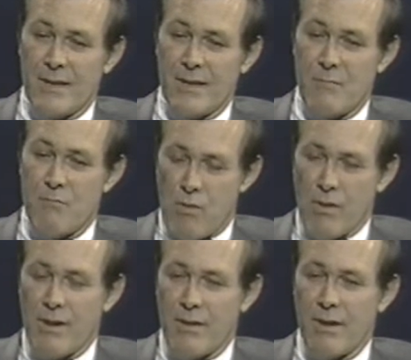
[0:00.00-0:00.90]
the
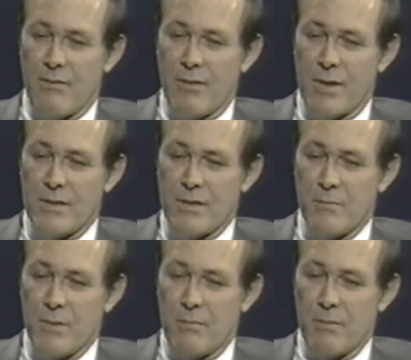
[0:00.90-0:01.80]
important thing for us as
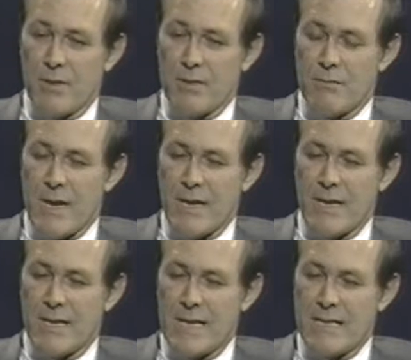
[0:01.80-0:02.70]
a people is to
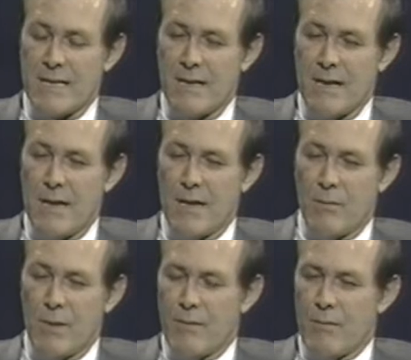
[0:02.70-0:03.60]
recognize that
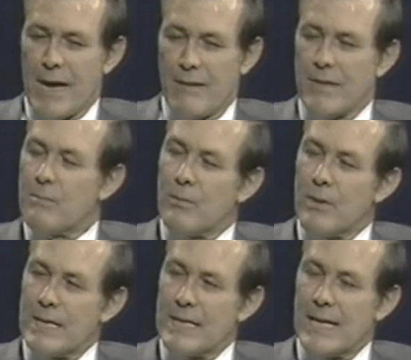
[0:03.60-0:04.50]
we've arrived at a
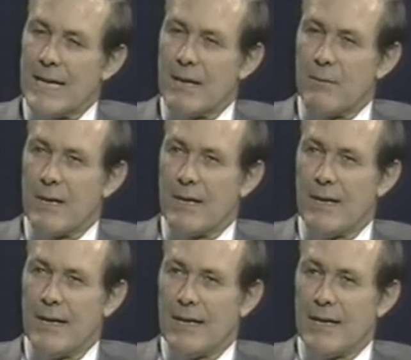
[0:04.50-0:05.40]
point today
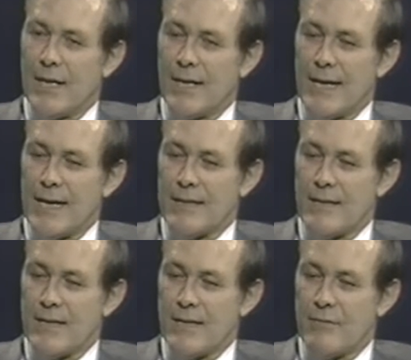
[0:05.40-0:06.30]
where, unlike the
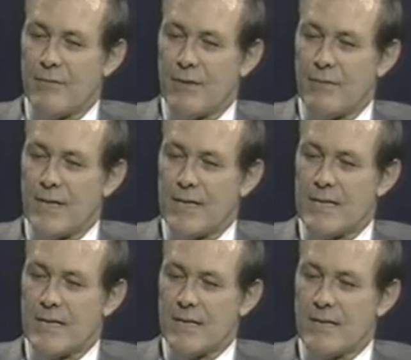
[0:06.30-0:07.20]
1950s
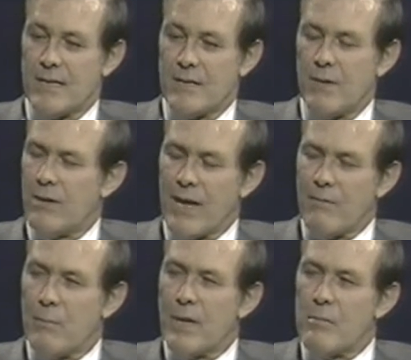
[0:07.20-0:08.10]
and 60s, we don't
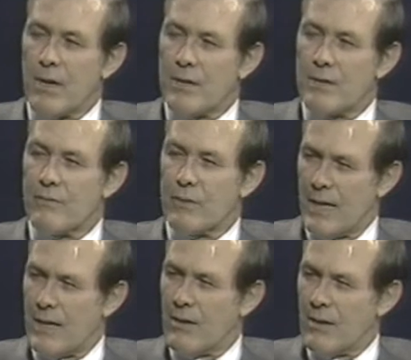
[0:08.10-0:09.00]
have a big margin
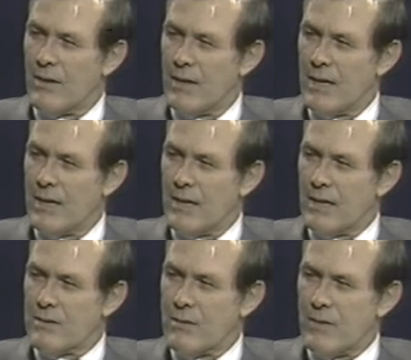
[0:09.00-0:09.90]
for error.
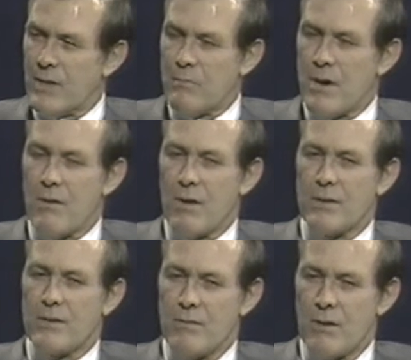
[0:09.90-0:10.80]
The Soviet power
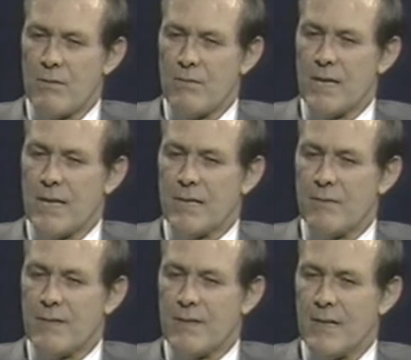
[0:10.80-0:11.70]
has grown
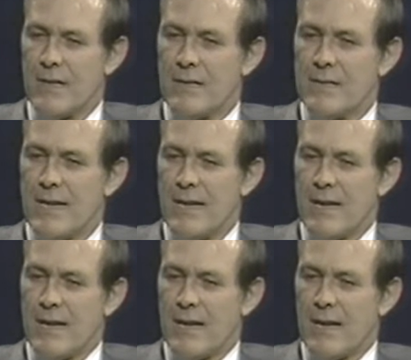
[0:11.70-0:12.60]
relative to ours.
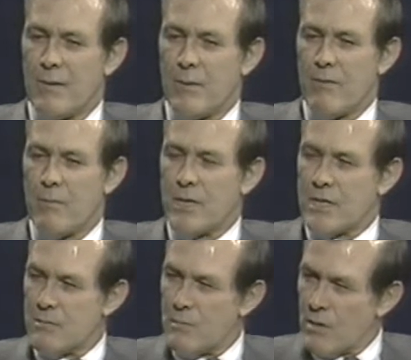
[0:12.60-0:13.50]
Uh, we have a
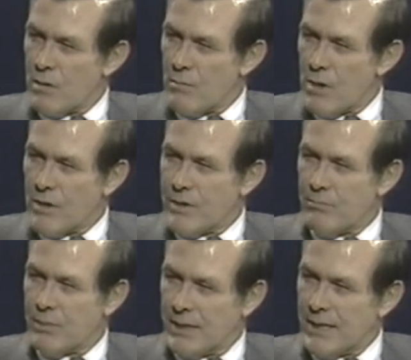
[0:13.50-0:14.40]
much smaller
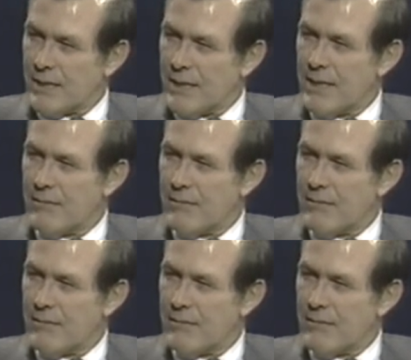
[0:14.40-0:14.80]
margin politically